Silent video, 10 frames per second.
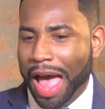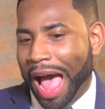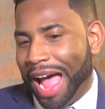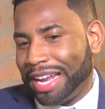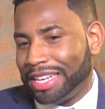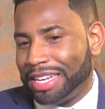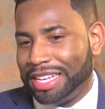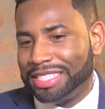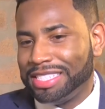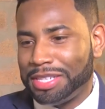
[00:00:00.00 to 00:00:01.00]

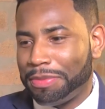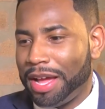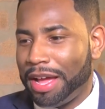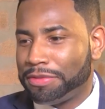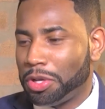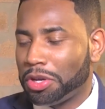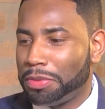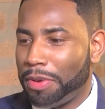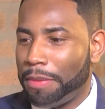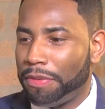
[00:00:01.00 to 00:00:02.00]
and this is something I've
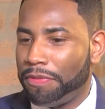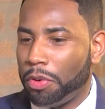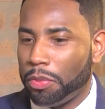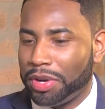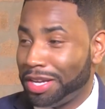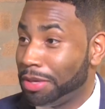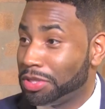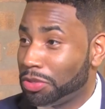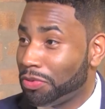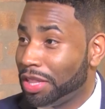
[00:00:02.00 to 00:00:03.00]
talked about before when it
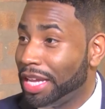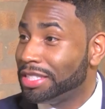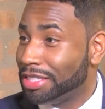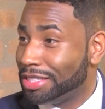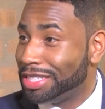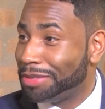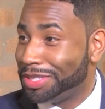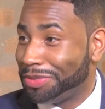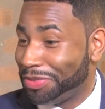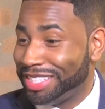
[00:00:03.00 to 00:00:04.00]
comes to relationships, and we